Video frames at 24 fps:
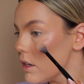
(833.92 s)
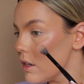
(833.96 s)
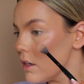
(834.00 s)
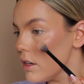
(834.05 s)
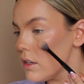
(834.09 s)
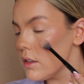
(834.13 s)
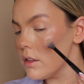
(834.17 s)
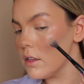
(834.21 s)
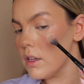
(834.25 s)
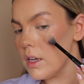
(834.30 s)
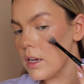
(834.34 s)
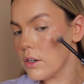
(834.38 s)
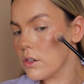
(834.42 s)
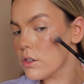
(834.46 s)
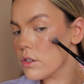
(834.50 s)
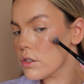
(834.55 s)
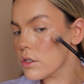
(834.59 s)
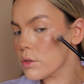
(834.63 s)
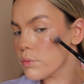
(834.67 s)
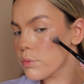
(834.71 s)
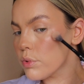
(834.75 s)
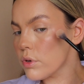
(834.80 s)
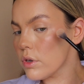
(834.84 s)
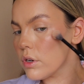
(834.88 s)
And then
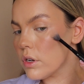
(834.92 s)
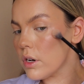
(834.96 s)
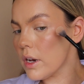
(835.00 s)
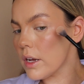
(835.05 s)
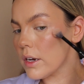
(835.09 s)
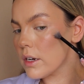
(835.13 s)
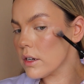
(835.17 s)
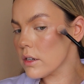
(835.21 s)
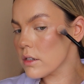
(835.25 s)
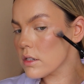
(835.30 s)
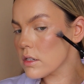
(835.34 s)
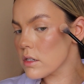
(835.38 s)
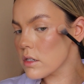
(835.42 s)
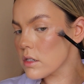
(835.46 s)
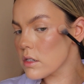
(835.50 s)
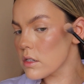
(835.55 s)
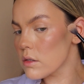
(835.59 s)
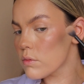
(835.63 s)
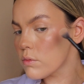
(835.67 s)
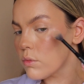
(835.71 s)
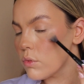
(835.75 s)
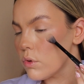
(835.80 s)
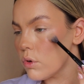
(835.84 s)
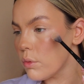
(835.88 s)
just put like a
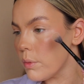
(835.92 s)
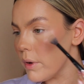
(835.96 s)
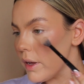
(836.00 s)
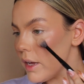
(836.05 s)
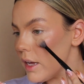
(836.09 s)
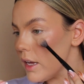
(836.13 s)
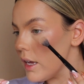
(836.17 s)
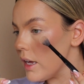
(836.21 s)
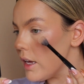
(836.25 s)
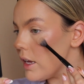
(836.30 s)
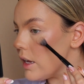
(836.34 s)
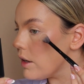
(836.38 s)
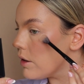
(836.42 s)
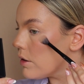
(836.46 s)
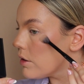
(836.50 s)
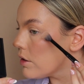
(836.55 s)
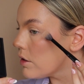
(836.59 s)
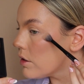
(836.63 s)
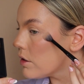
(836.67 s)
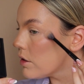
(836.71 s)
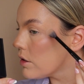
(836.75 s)
small bit here.